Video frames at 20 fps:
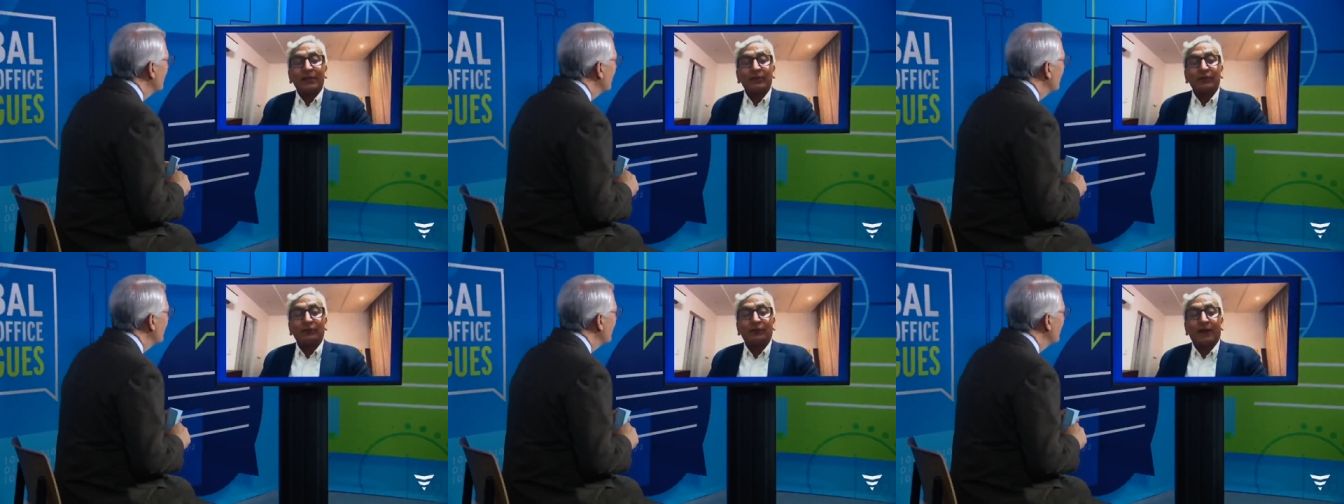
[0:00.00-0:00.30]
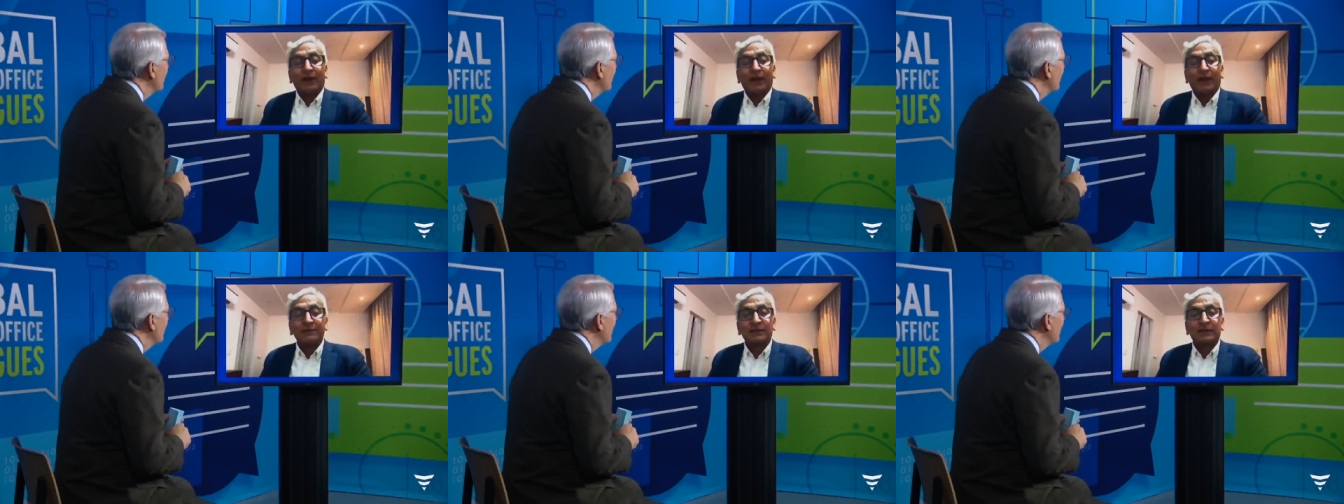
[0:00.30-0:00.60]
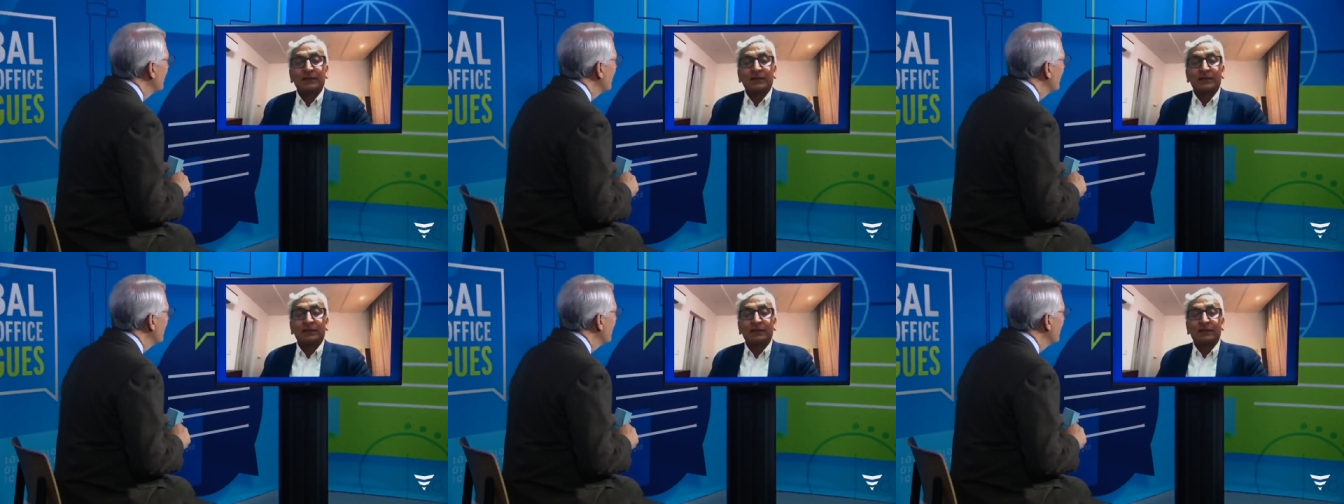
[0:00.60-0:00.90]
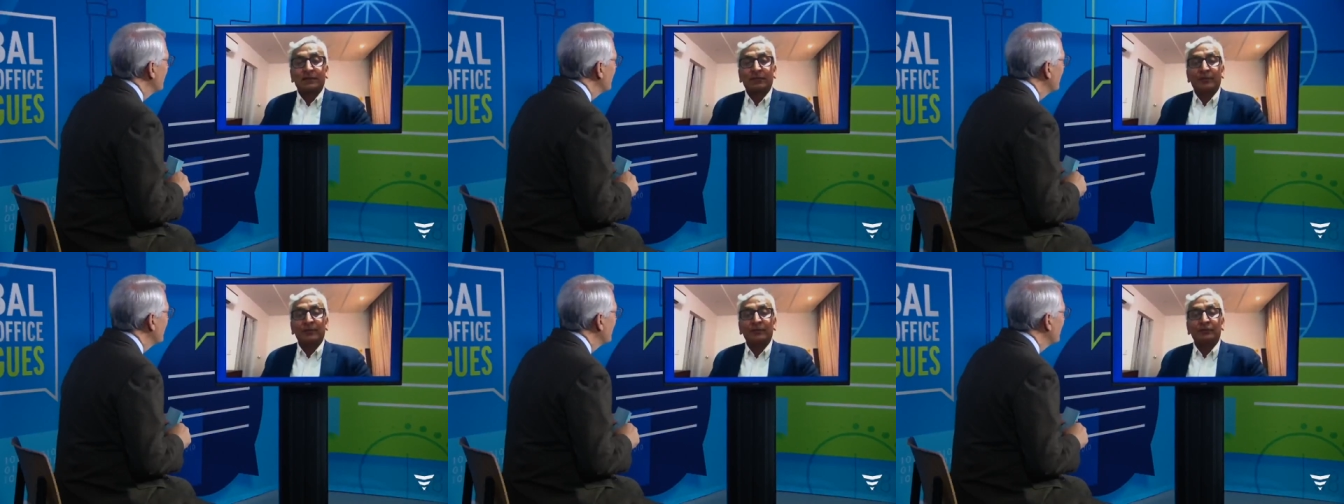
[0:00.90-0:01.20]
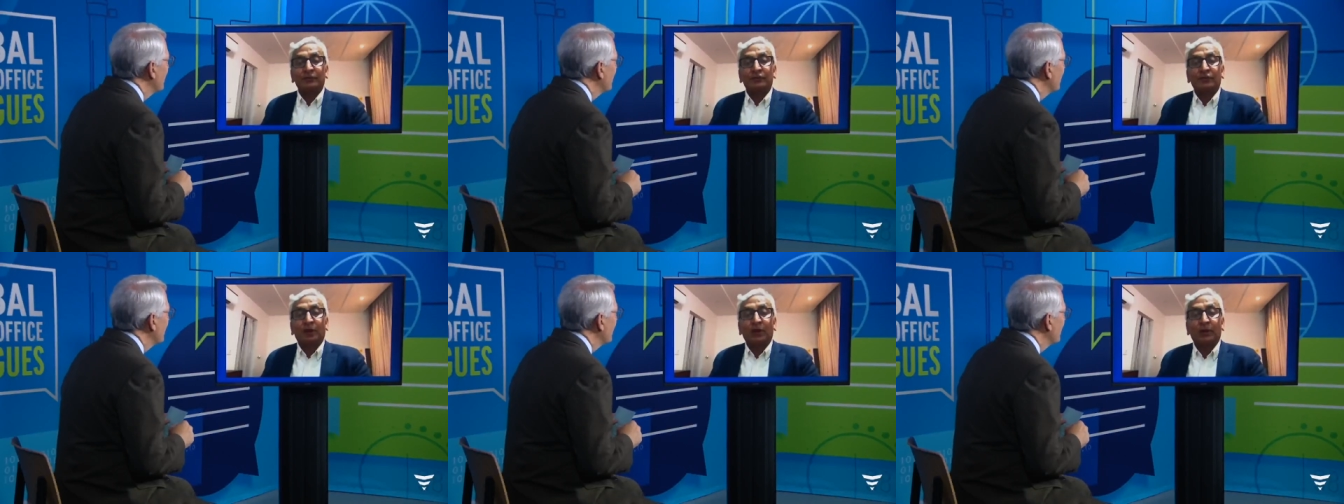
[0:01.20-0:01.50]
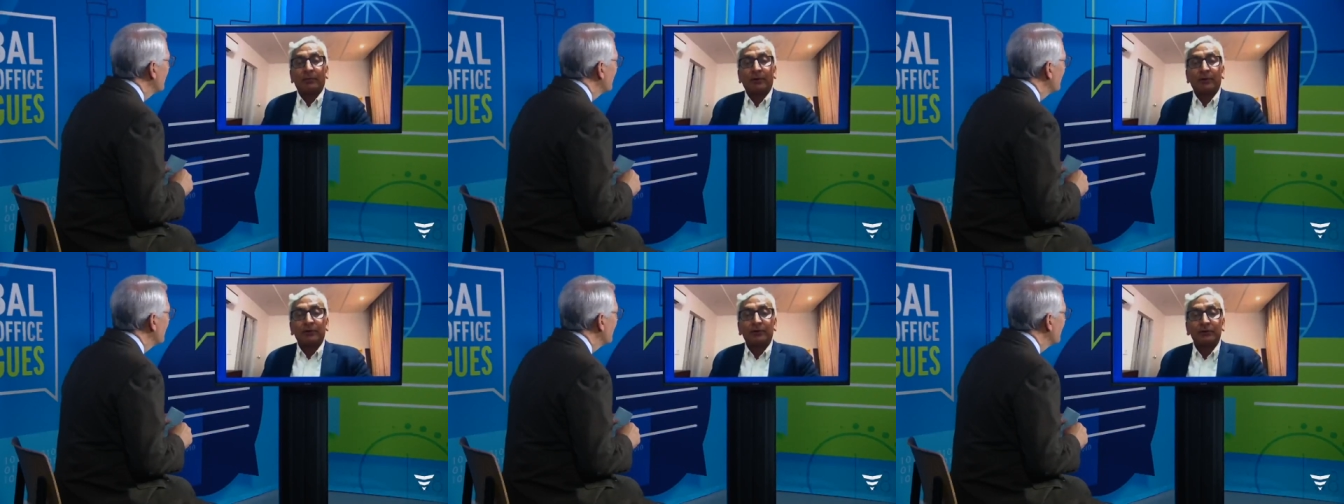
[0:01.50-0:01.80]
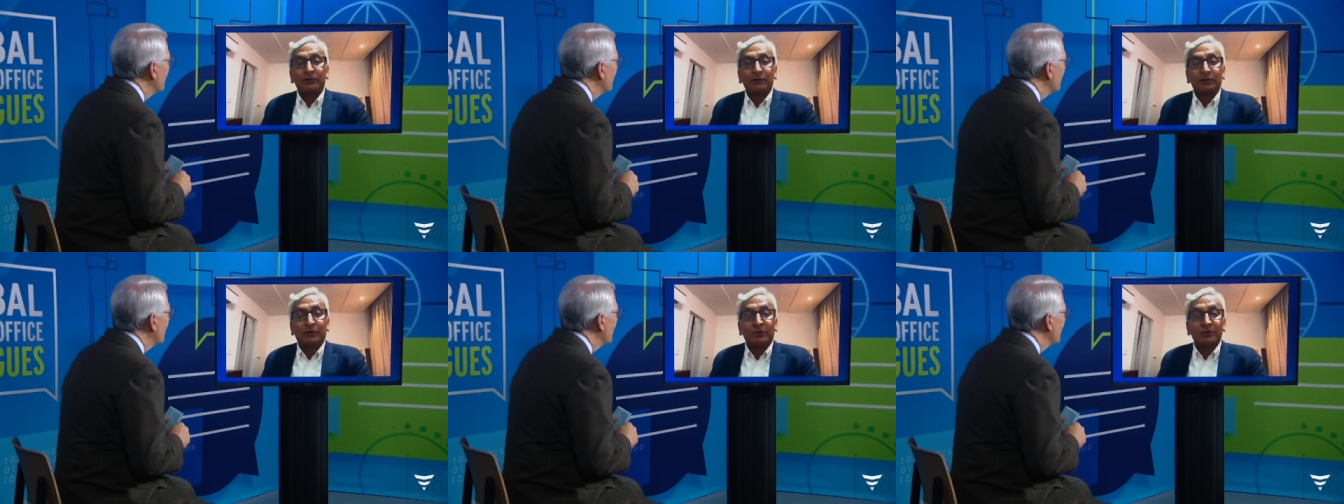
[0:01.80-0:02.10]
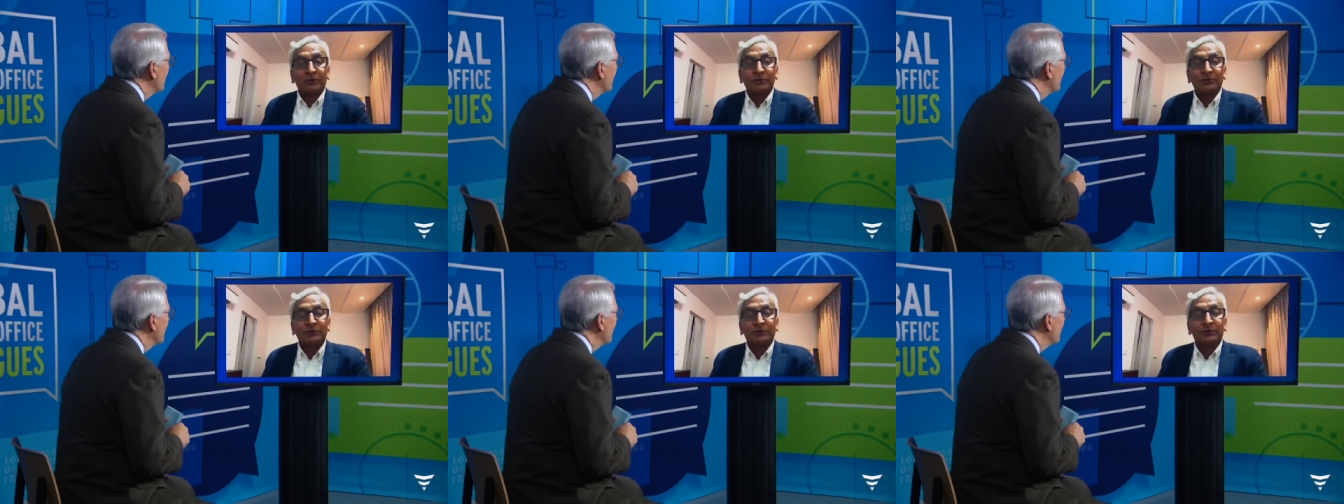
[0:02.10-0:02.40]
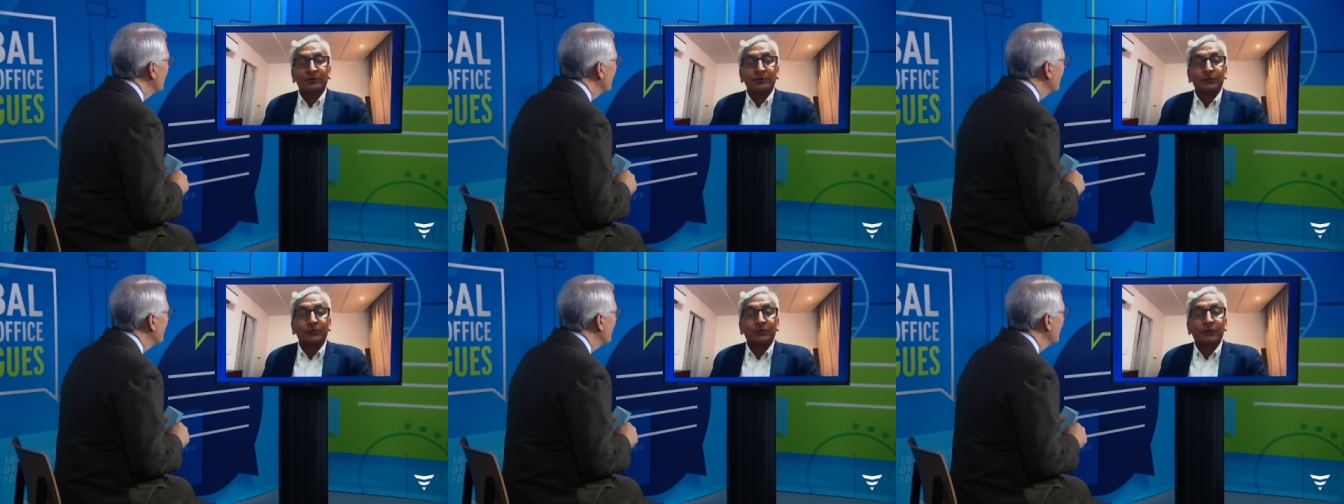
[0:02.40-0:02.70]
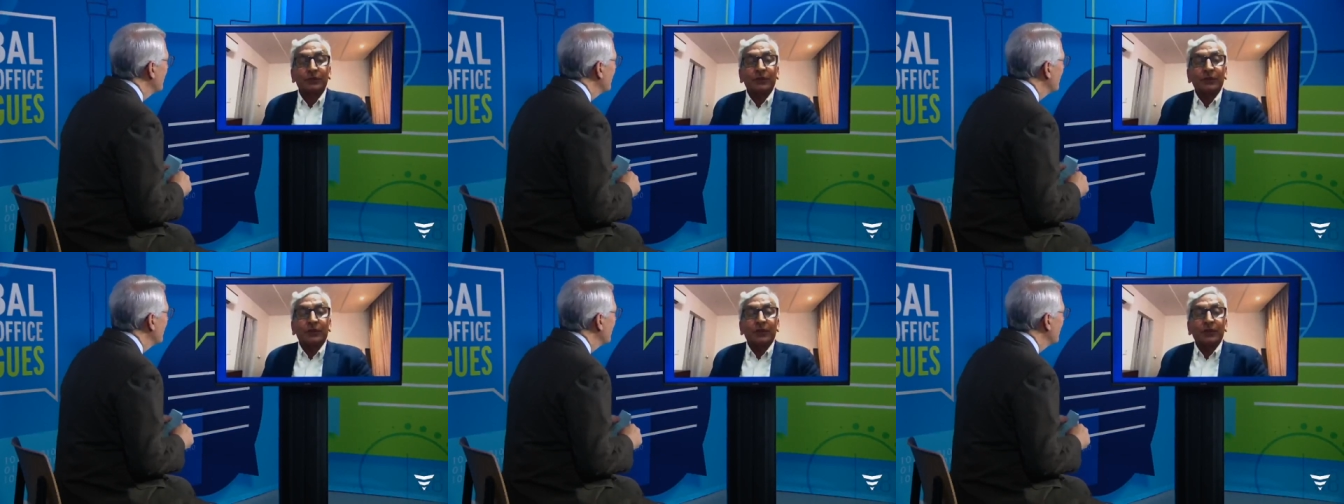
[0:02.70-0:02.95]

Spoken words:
you for asking me to talk about the George Institute.